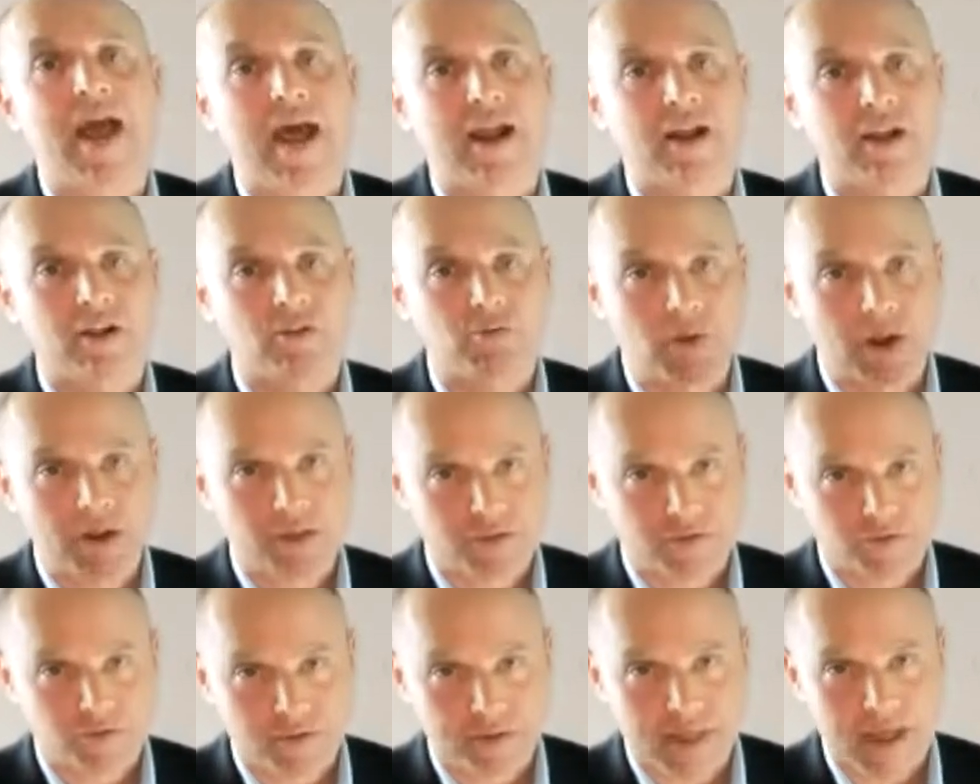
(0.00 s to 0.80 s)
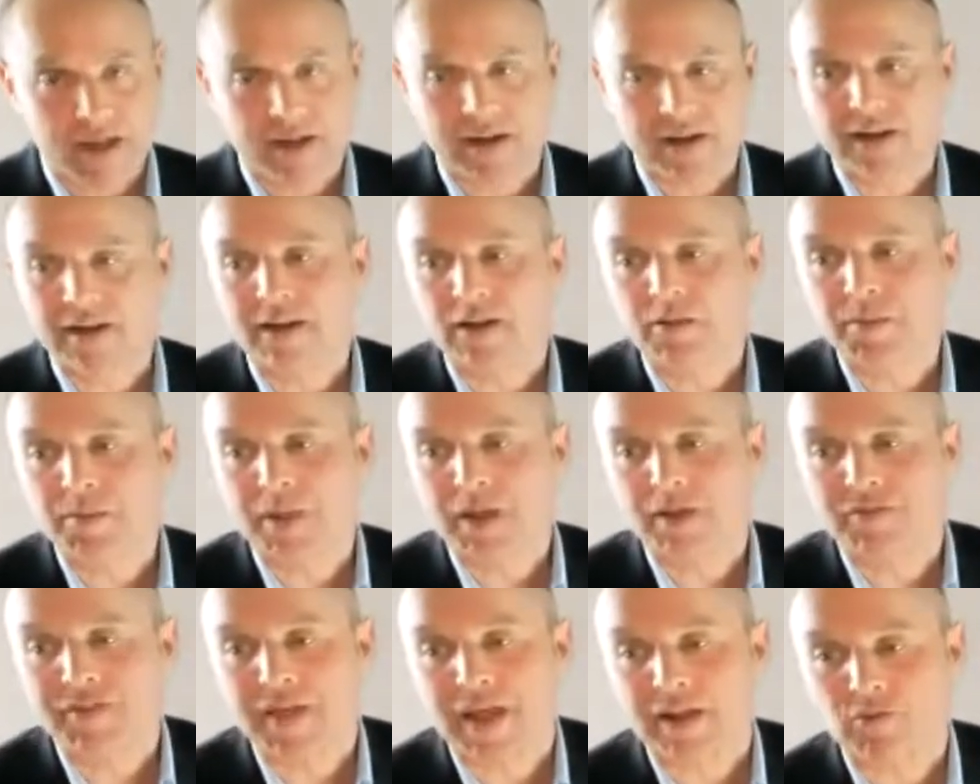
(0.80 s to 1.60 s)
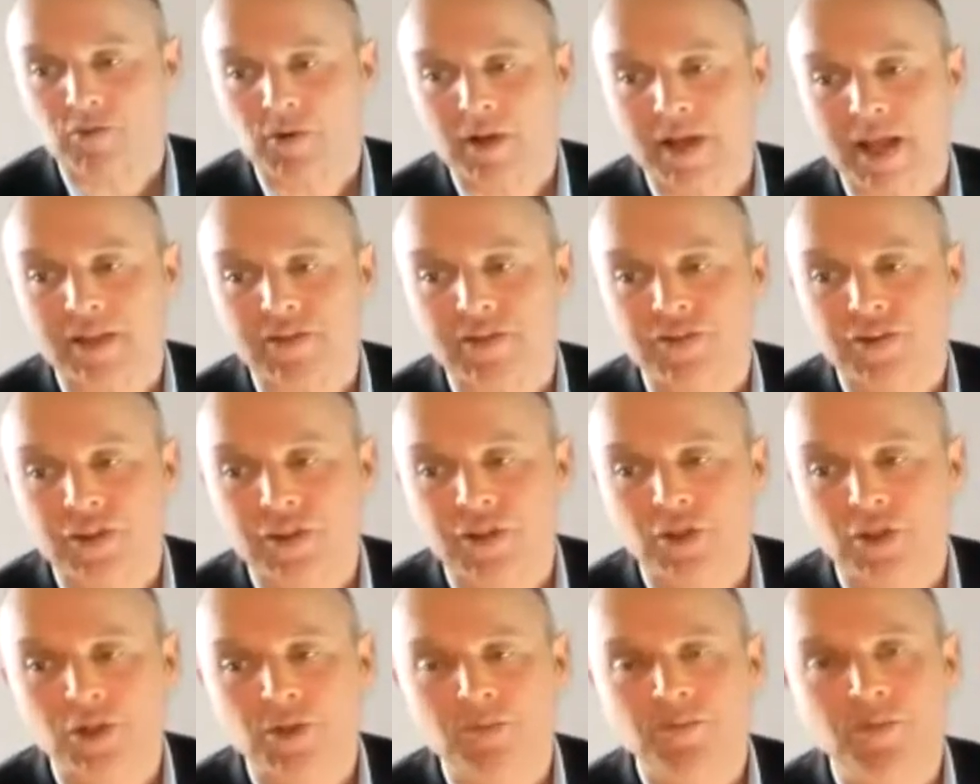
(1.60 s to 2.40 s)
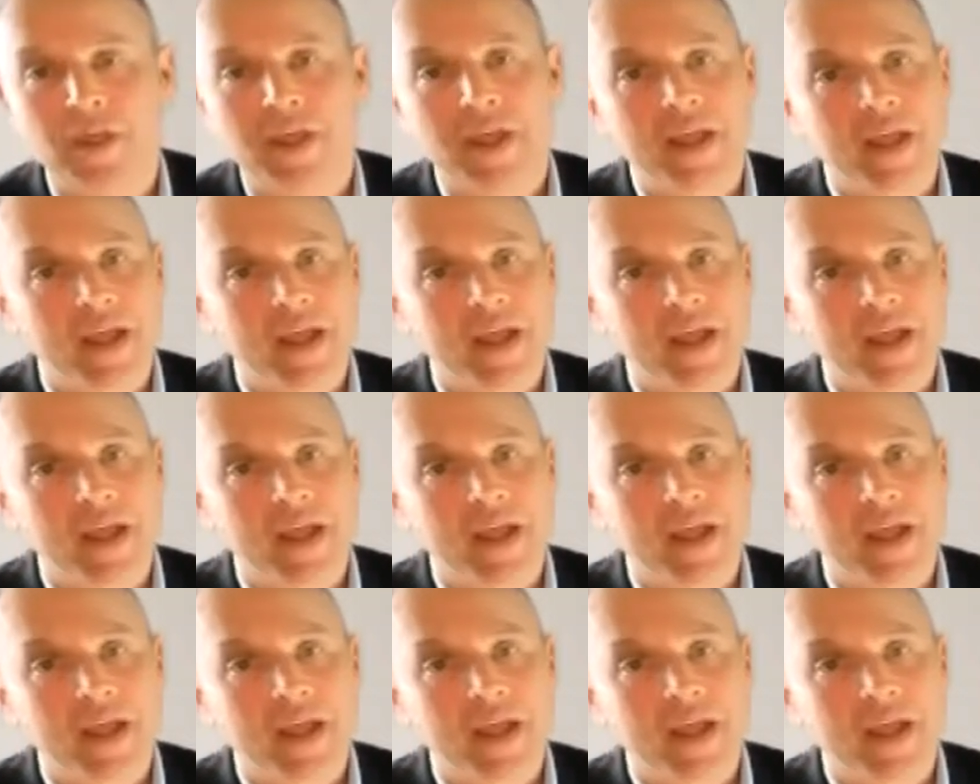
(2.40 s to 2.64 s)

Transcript: And I'll run through that a little bit if that relates to you.